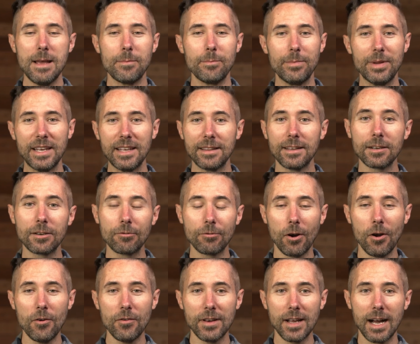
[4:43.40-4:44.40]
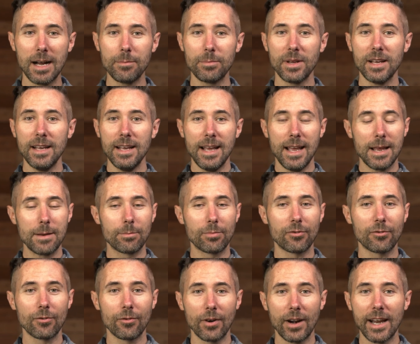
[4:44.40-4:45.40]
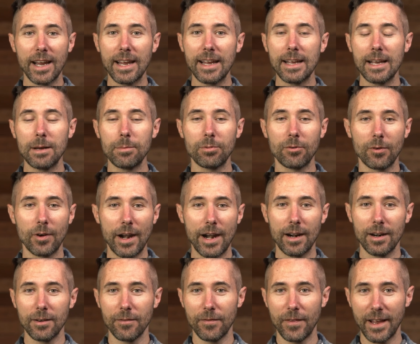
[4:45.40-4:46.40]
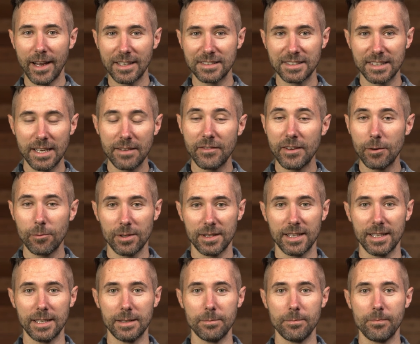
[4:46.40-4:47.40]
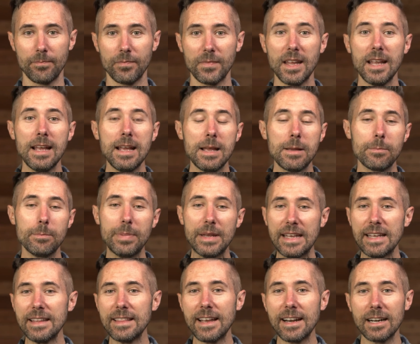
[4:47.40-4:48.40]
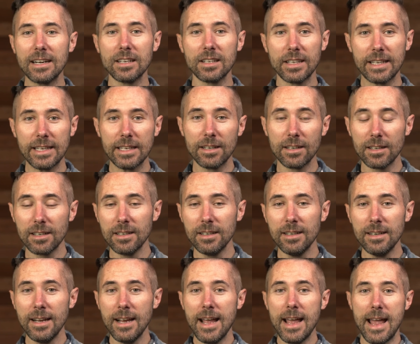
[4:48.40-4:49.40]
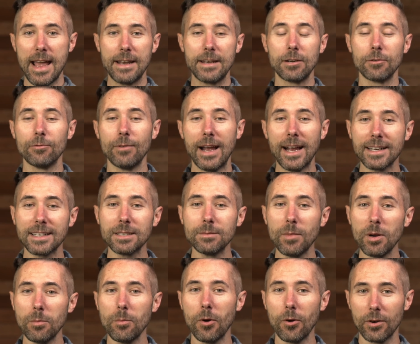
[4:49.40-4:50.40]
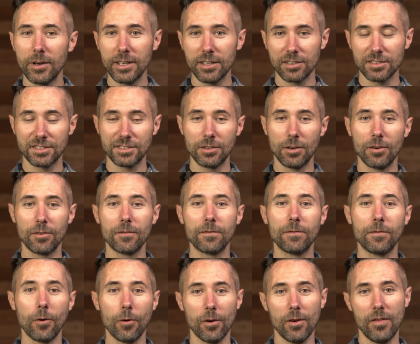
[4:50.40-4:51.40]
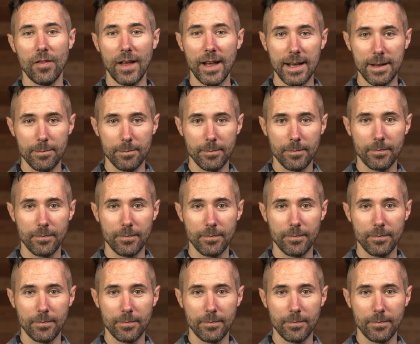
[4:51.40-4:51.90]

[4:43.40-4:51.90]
Be the grown-up and pray a prayer of thanksgiving with them. Be their leader and erect a memorial stone for them.